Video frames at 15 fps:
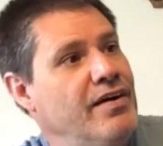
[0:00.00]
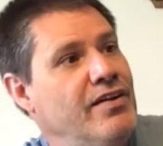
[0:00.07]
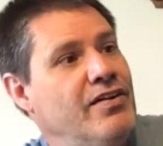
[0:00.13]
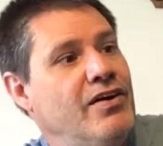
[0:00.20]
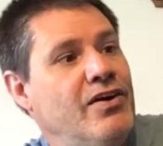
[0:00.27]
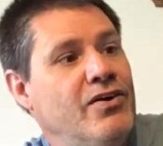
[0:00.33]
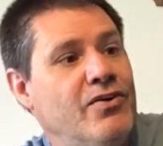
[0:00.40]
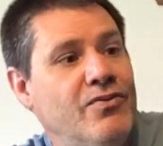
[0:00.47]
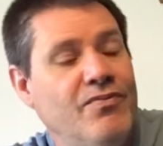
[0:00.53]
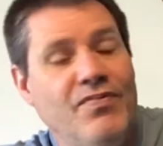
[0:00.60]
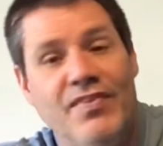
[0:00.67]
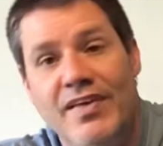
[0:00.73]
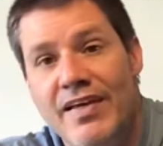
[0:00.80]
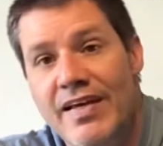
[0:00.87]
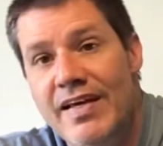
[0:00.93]
though
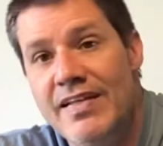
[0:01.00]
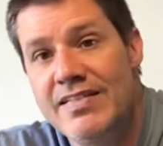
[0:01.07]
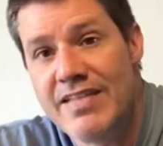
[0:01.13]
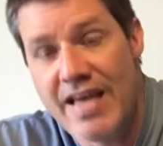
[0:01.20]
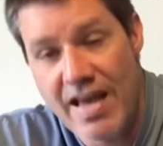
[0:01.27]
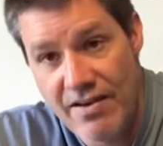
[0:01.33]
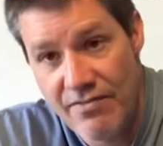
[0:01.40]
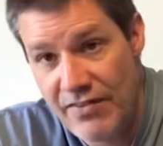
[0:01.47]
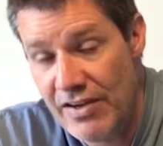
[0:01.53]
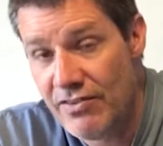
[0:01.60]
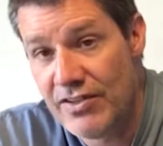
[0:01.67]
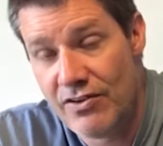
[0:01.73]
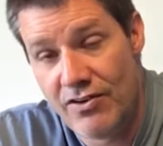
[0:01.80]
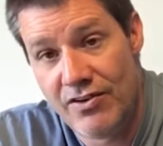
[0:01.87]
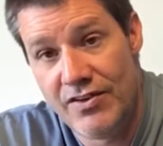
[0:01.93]
it's heavier
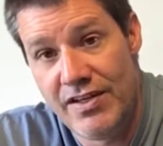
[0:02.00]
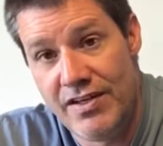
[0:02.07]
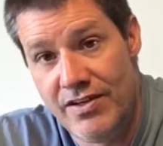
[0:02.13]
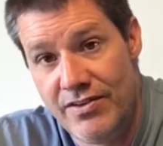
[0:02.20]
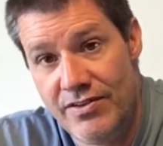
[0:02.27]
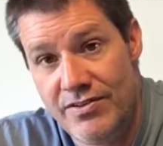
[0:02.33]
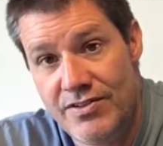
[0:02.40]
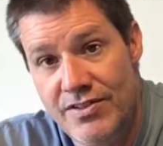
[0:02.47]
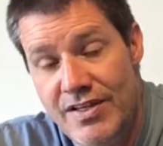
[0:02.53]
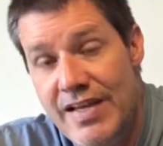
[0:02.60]
than all the others.